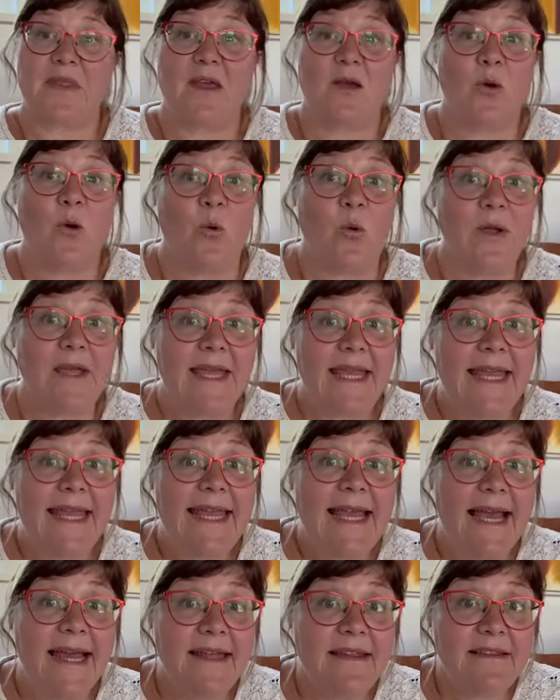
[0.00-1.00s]
Okay,
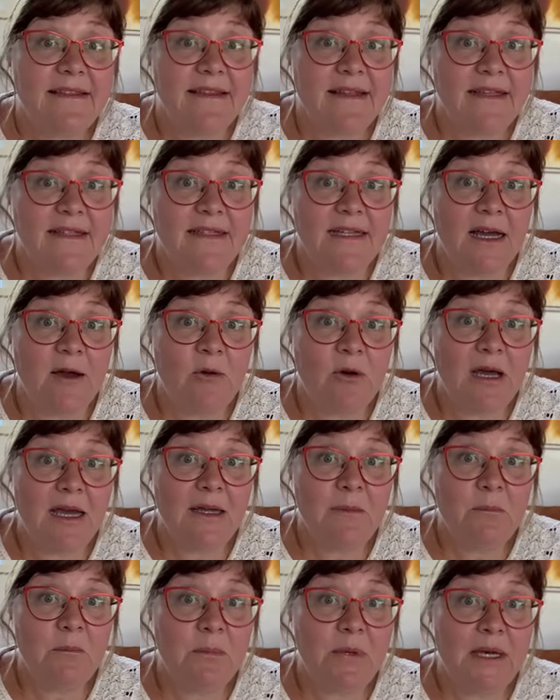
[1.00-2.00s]
I think now
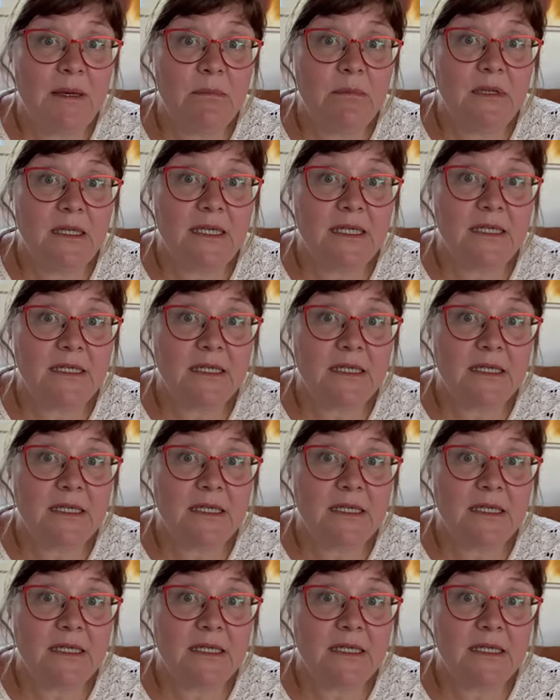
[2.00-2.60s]
I'm babbling.